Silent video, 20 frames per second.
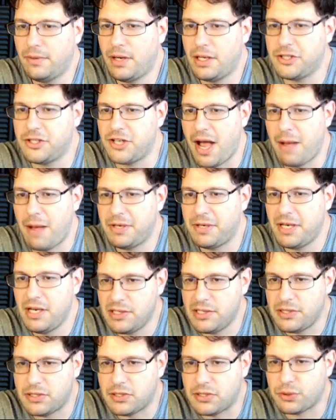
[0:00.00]

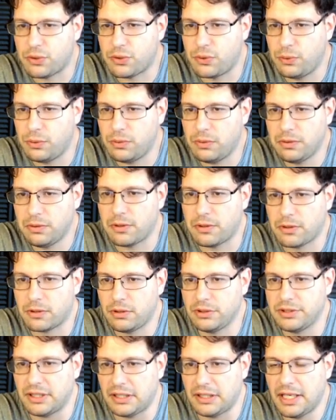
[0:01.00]
Japanese
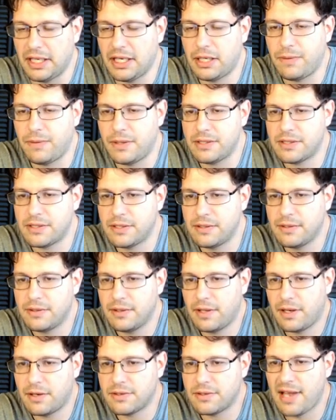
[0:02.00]
schoolgirl delinquent.
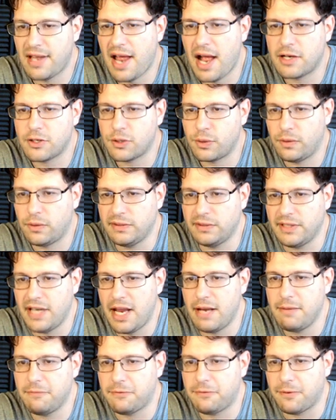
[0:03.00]
There's an actual
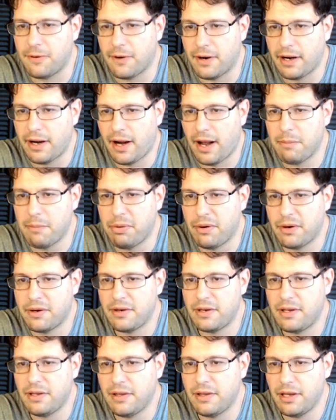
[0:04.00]
name for it, and I put
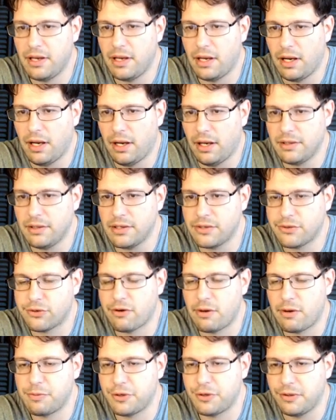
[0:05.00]
it in the
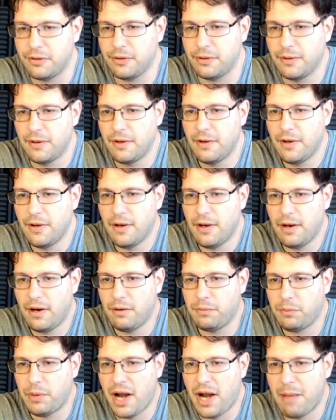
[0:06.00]
description
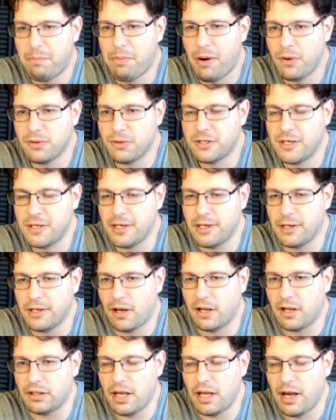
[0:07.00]
of when I posted it
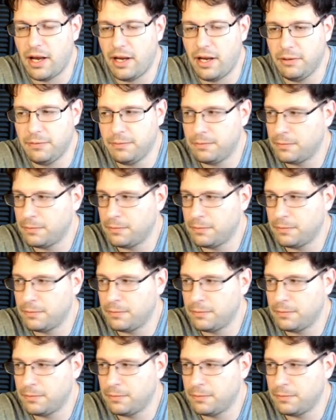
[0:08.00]
online.